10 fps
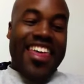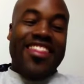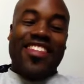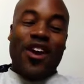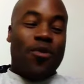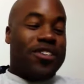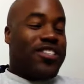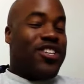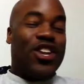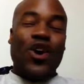there was
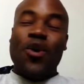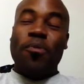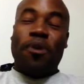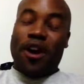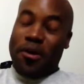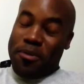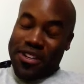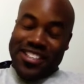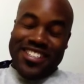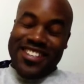no
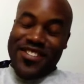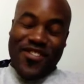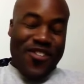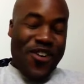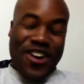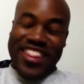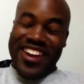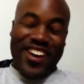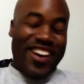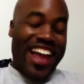purpose for
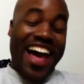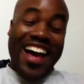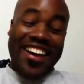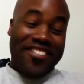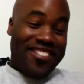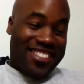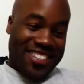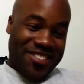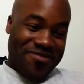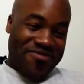their lives.